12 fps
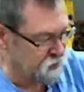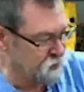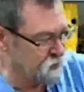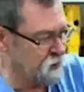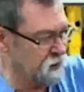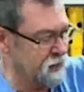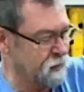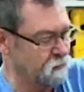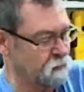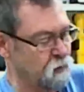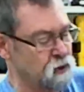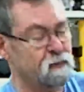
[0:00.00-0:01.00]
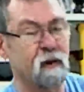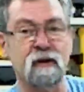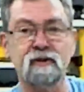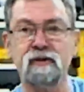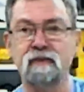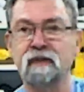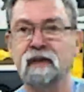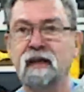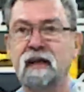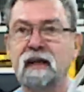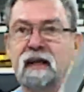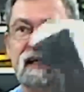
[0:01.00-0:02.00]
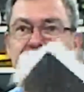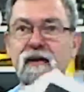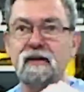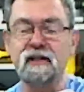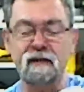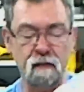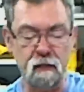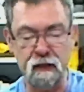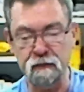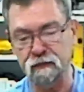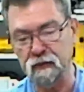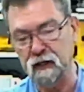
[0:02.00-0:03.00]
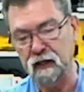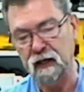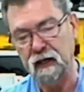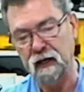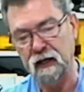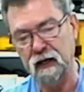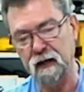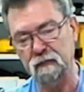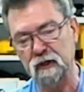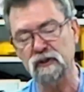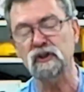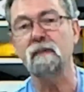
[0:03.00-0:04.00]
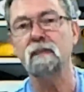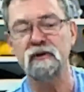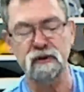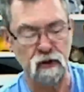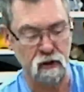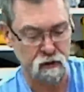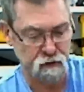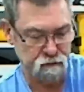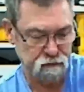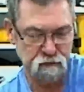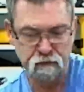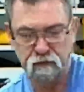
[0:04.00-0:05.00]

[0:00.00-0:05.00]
So he's got a couple of push blocks in here he's given me. Surplus stock.